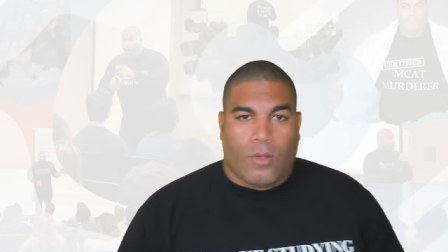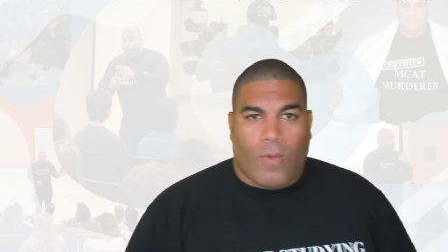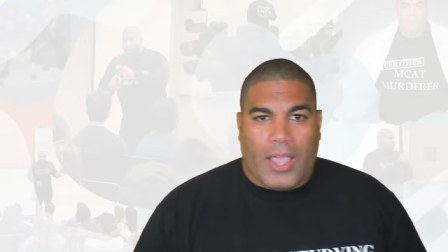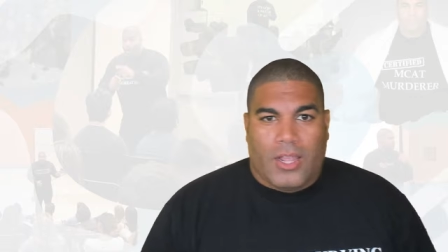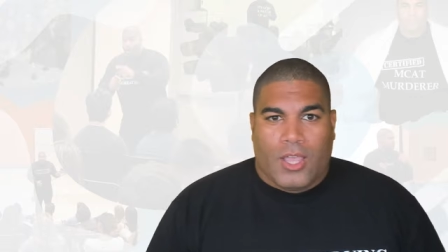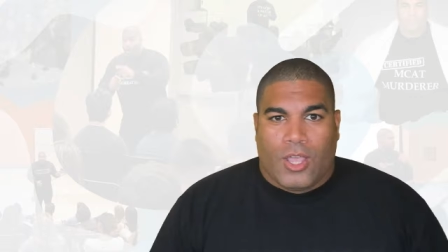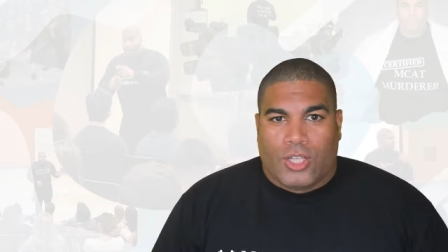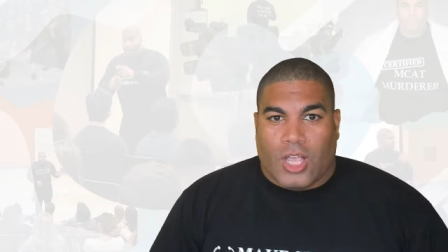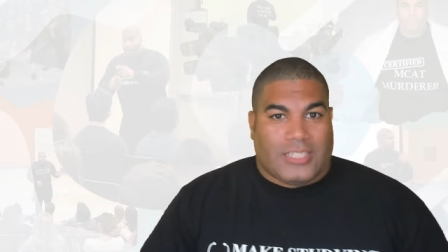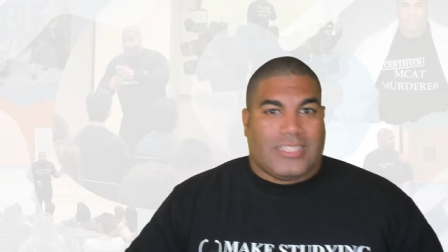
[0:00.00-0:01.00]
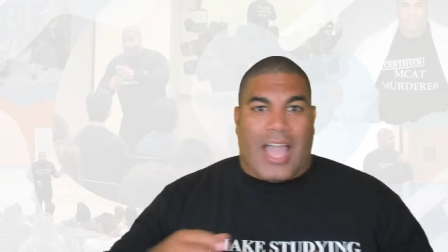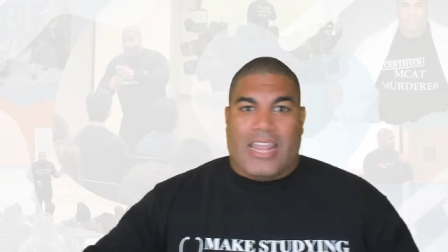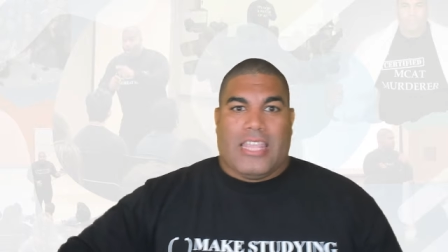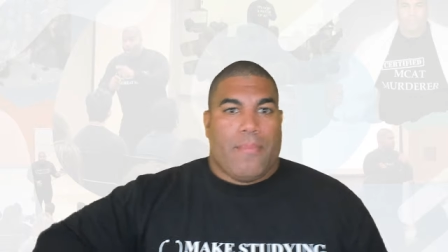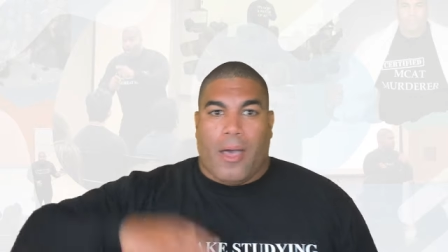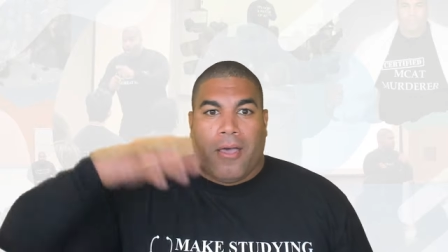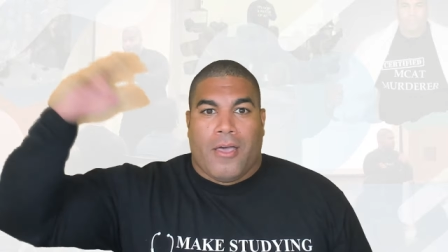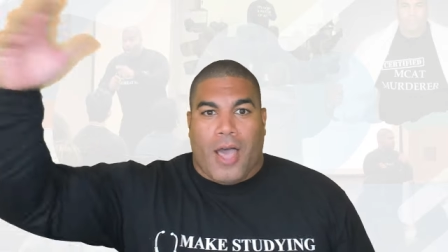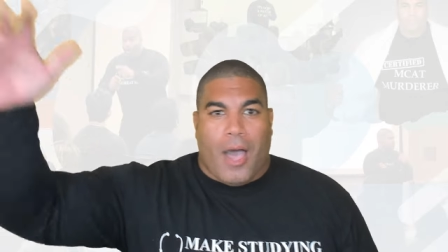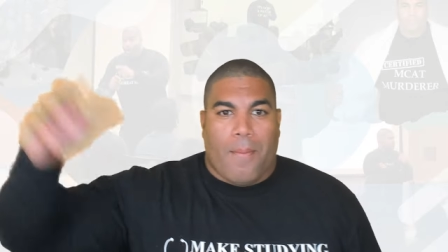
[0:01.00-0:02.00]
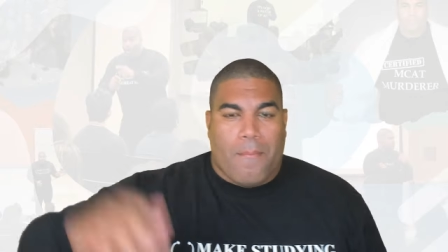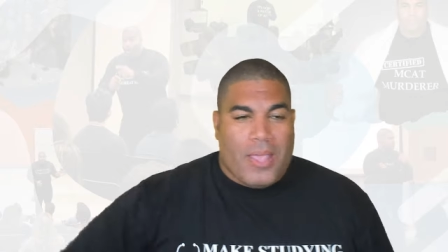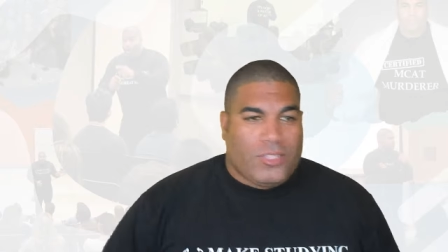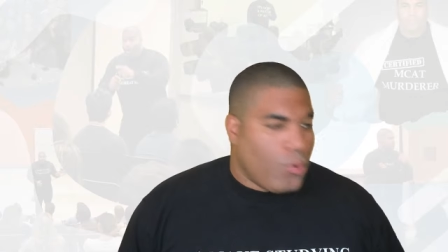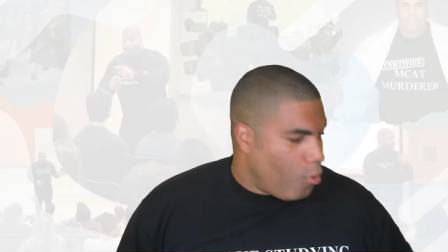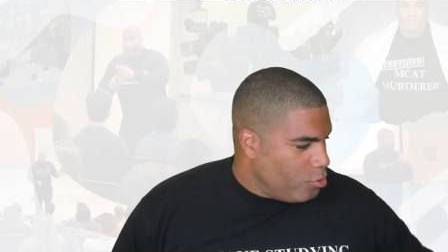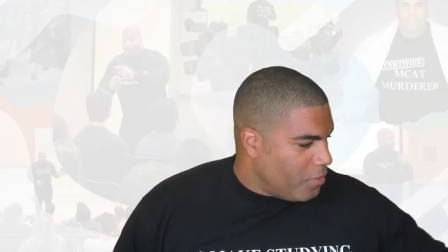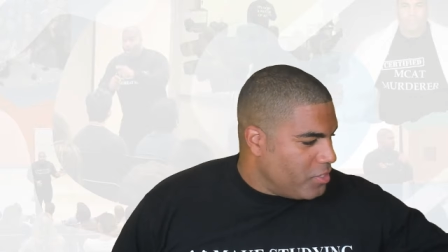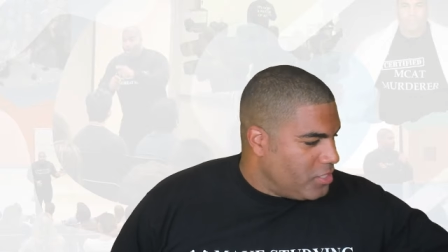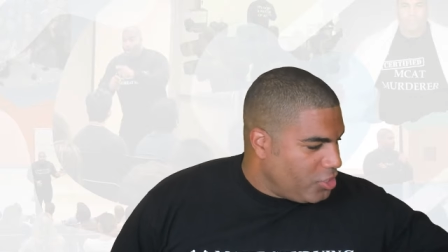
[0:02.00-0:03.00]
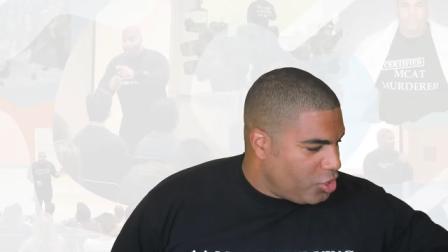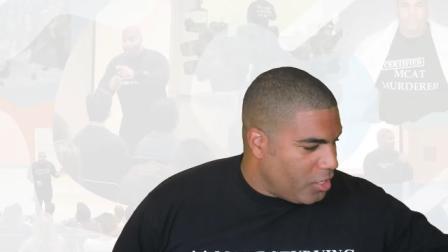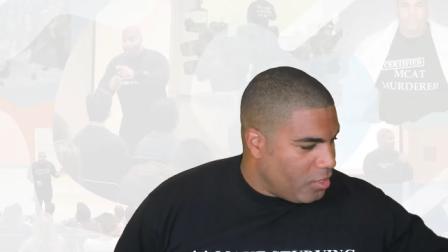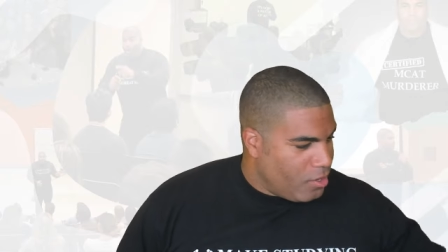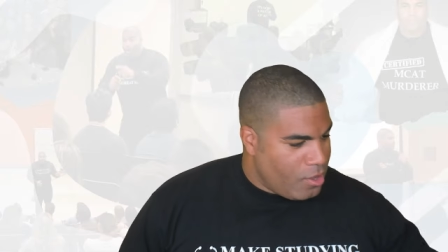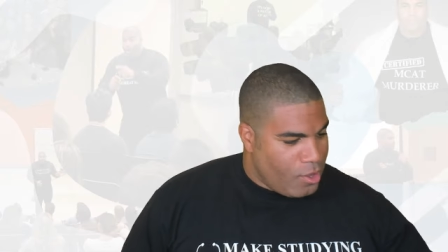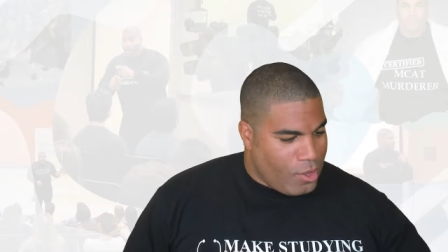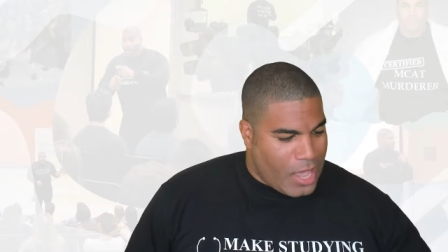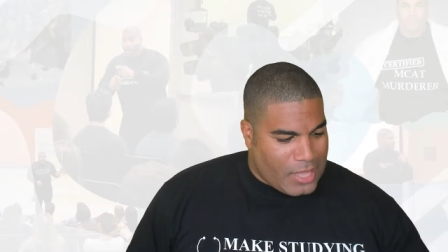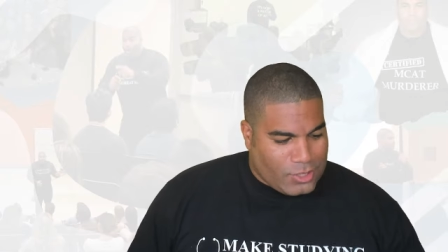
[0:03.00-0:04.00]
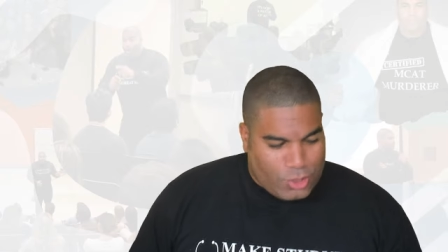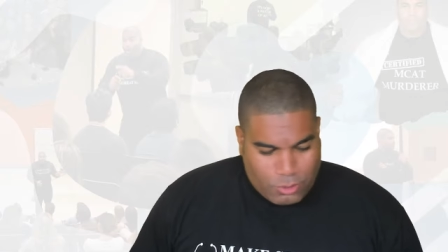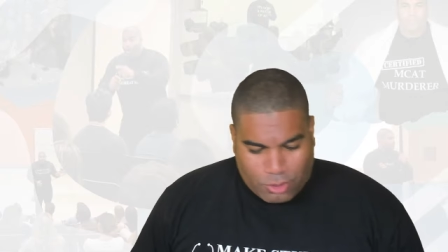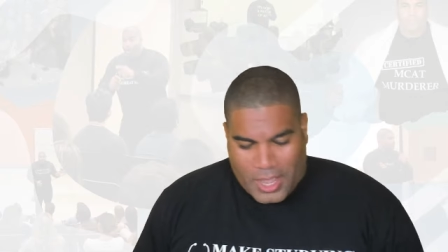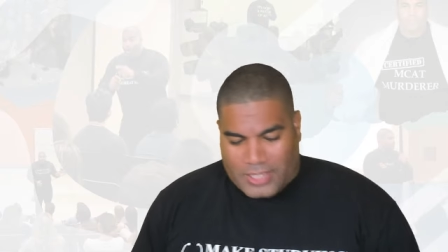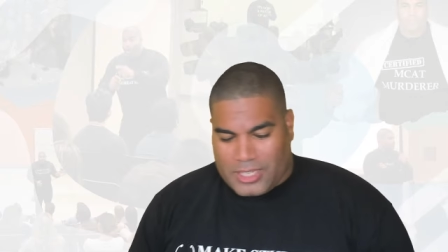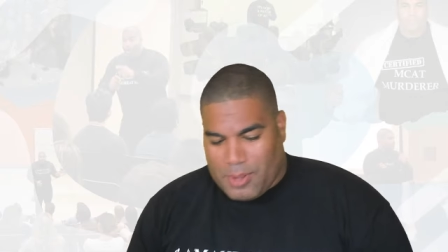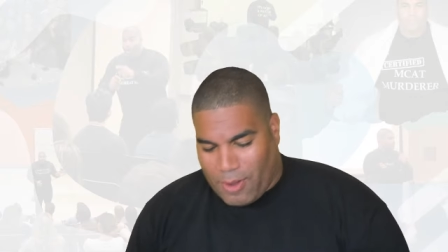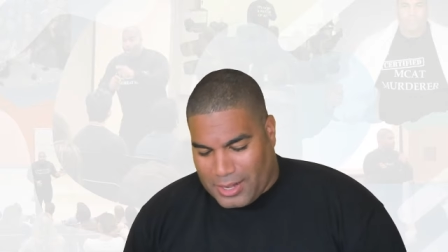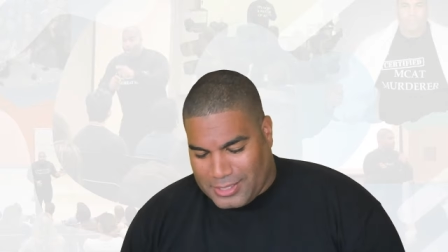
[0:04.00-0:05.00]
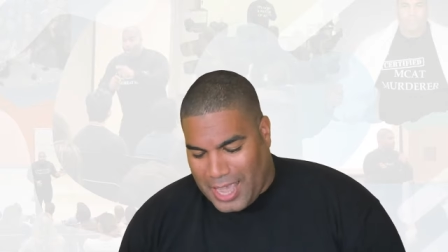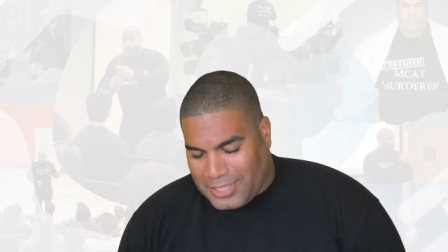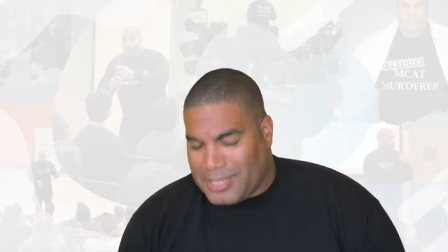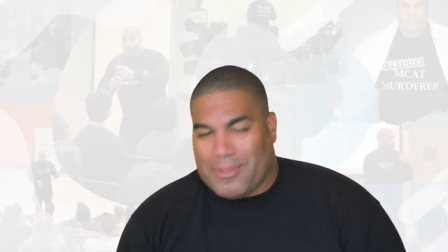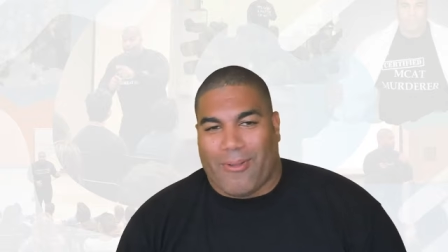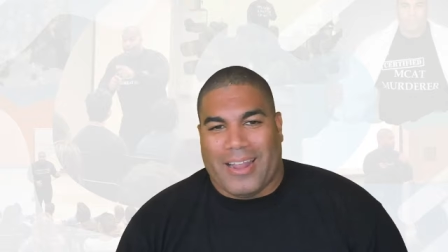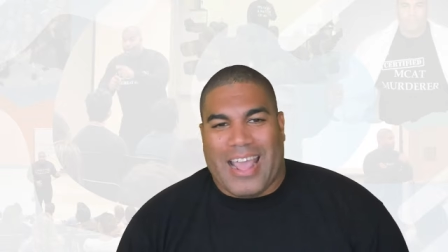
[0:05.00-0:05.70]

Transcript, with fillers: right? Assigning them a, a mentor who's a physician and students are texting me right texting me right